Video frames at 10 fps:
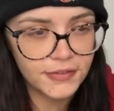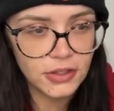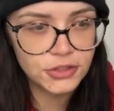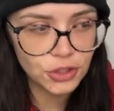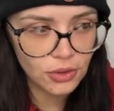
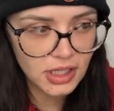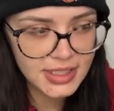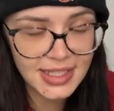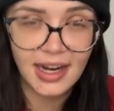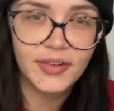few
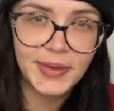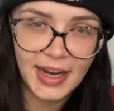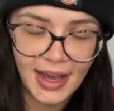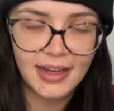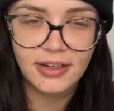chores that I've been
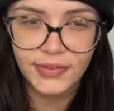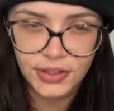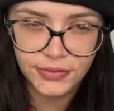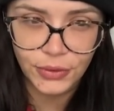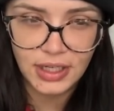actively
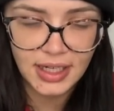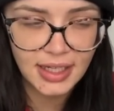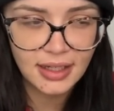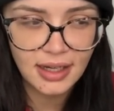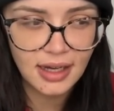
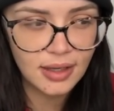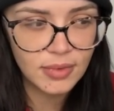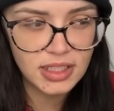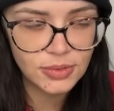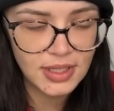avoiding um,
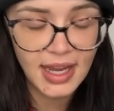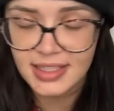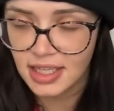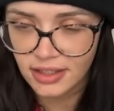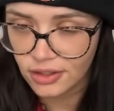this week,
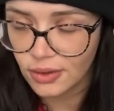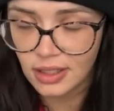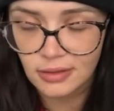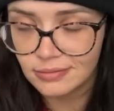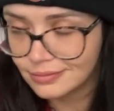as I do.
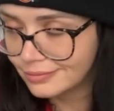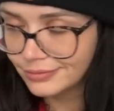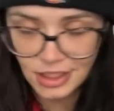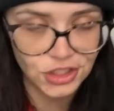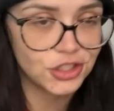I,
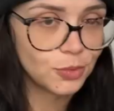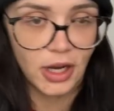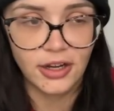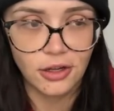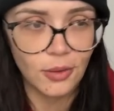that's just what
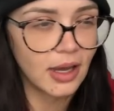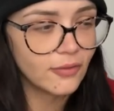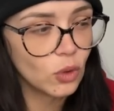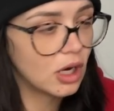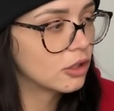I do. I
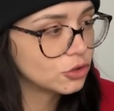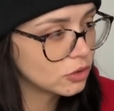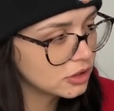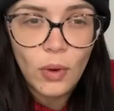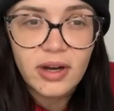avoid all
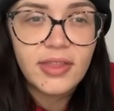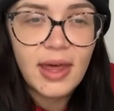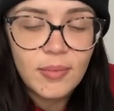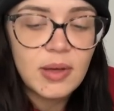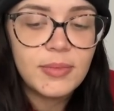chores. One of
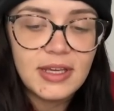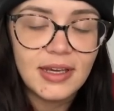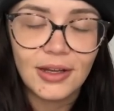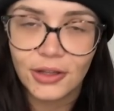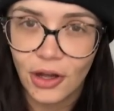them
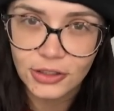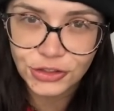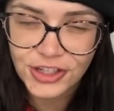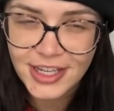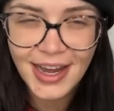being
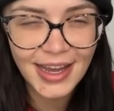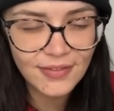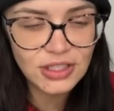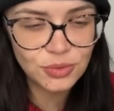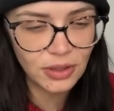laundry. I
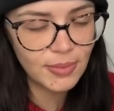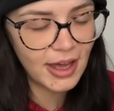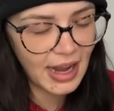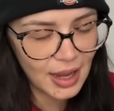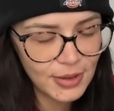have this really
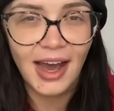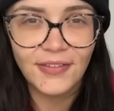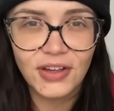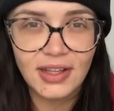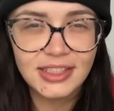bad habit. I
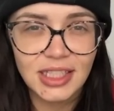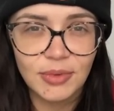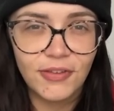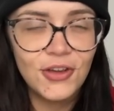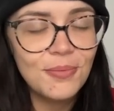feel like some
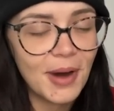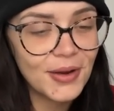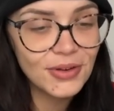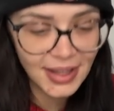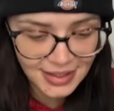of you
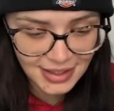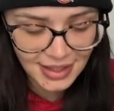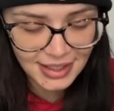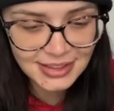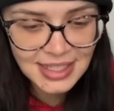might relate to
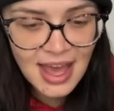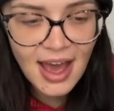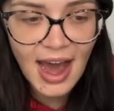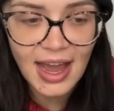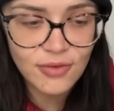this.
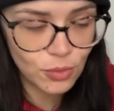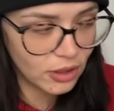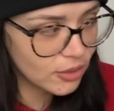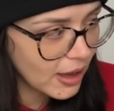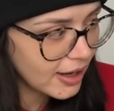I have a
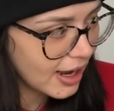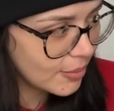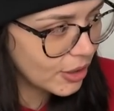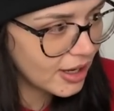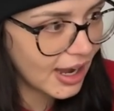really bad
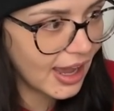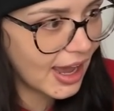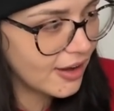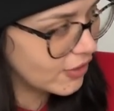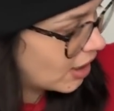habit. I
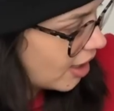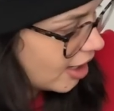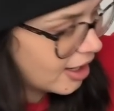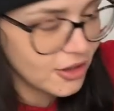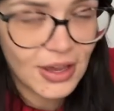have
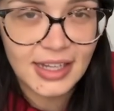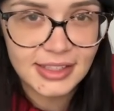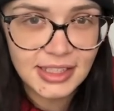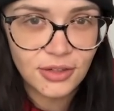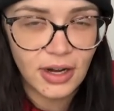a, you can't
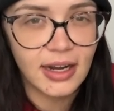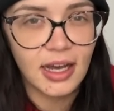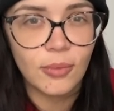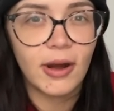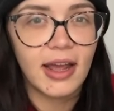see it right
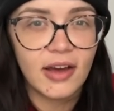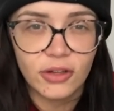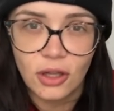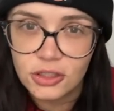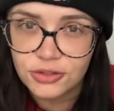now, but I have a
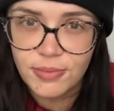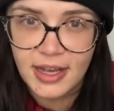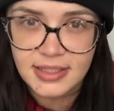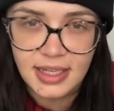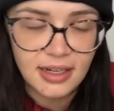laundry
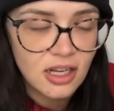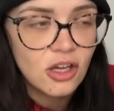basket